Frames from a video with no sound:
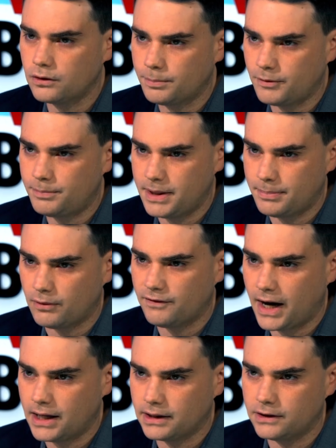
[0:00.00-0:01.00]
group of people
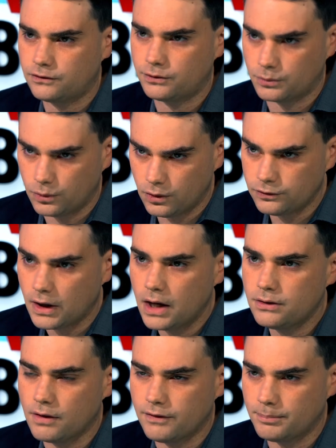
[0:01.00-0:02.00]
violates the rules,
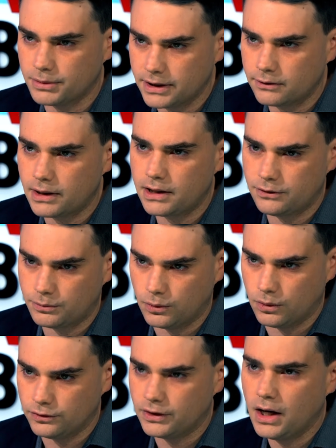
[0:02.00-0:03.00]
you have obliterated the
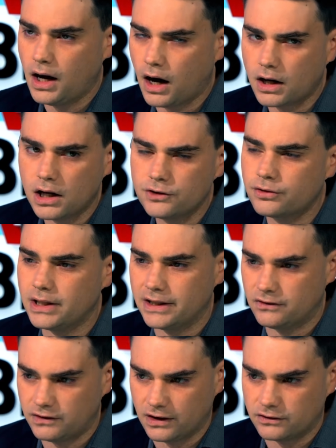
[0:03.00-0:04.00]
rules. Our country
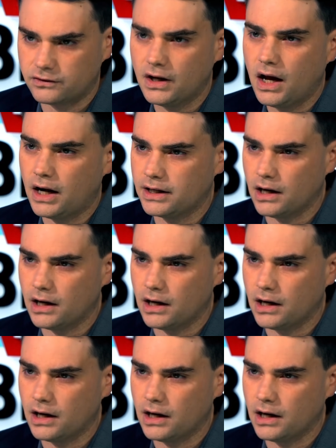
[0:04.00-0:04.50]
exists on